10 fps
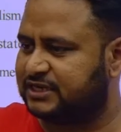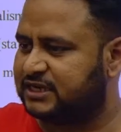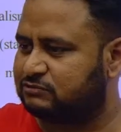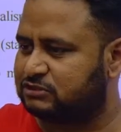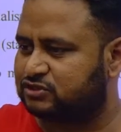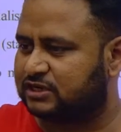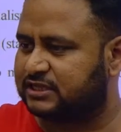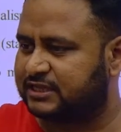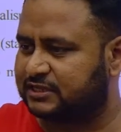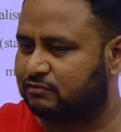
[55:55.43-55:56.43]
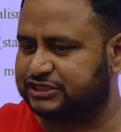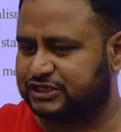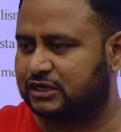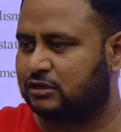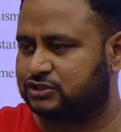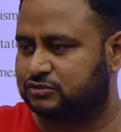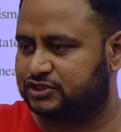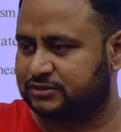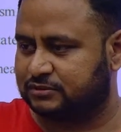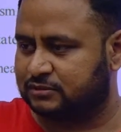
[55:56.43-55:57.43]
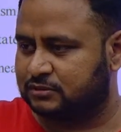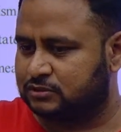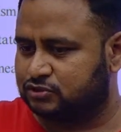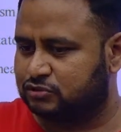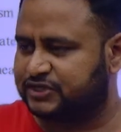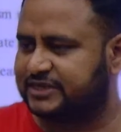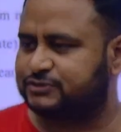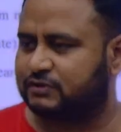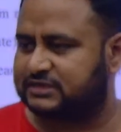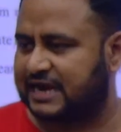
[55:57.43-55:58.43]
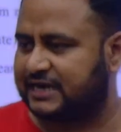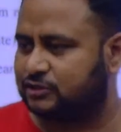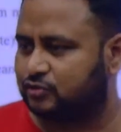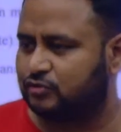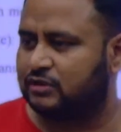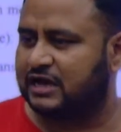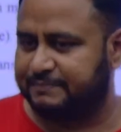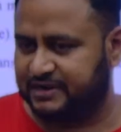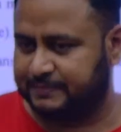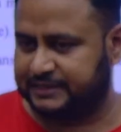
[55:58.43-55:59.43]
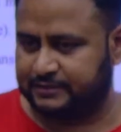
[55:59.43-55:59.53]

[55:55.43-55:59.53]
it was not there in the original constitution. Socialist was added through amendment.